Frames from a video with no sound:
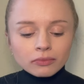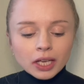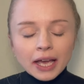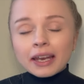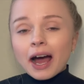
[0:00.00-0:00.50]

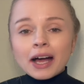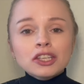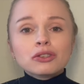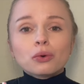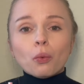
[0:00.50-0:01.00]
And I
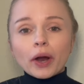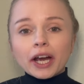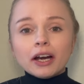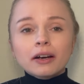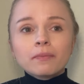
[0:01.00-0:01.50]

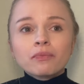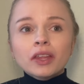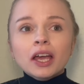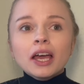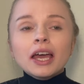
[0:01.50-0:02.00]
swear,
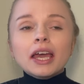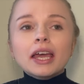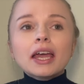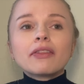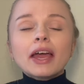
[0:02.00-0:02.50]

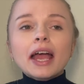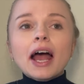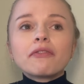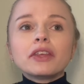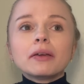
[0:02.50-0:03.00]
they
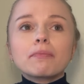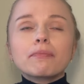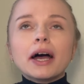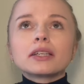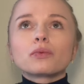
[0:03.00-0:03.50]
had the
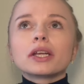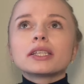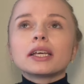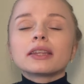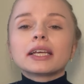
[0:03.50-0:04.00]
best, what is
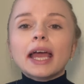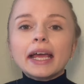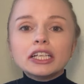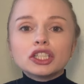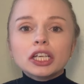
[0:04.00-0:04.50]
it? The
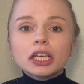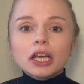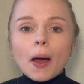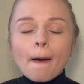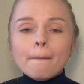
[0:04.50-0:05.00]

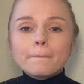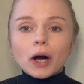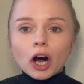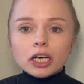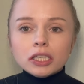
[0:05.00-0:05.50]
Cajun
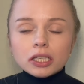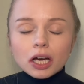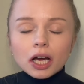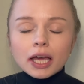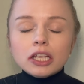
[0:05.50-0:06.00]

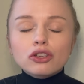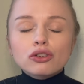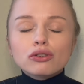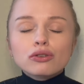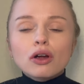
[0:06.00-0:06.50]
pasta is
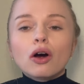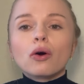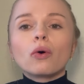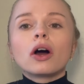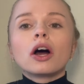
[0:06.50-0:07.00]

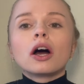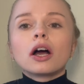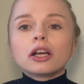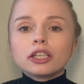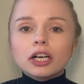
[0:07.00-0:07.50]
so
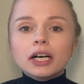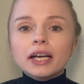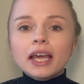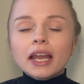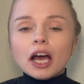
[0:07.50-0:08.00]
good.
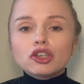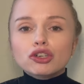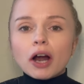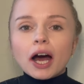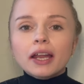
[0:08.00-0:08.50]
And I
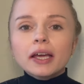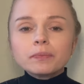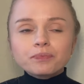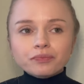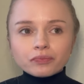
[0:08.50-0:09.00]
tried it
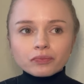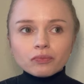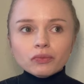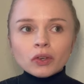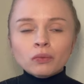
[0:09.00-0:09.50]

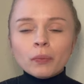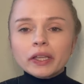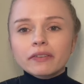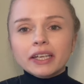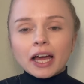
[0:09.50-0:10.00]
when we
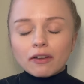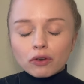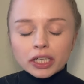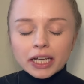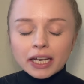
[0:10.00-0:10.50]
lived in
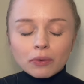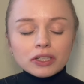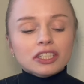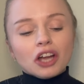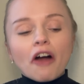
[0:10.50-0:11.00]
California, and it was
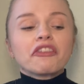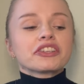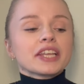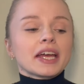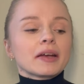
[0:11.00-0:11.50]
not the
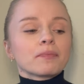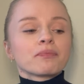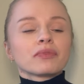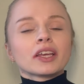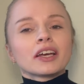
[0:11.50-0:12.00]
same.
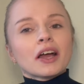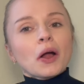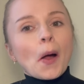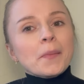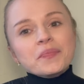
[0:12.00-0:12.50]

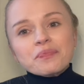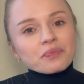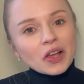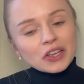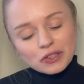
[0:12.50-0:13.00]

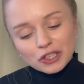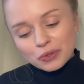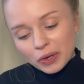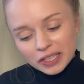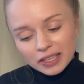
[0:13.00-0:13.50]
It just
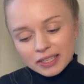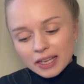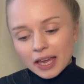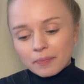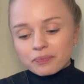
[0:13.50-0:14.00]
wasn't the
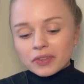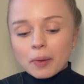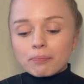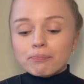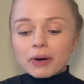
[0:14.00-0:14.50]
same.
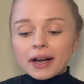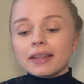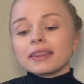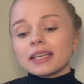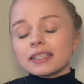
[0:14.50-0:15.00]
But
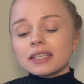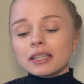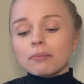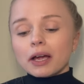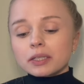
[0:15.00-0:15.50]
this is the
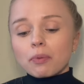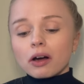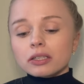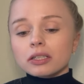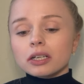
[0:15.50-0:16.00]
best
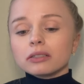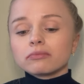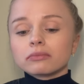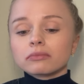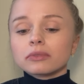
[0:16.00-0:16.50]
pasta.
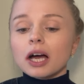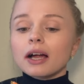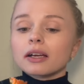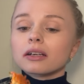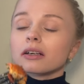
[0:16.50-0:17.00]

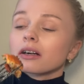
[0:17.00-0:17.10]
Like,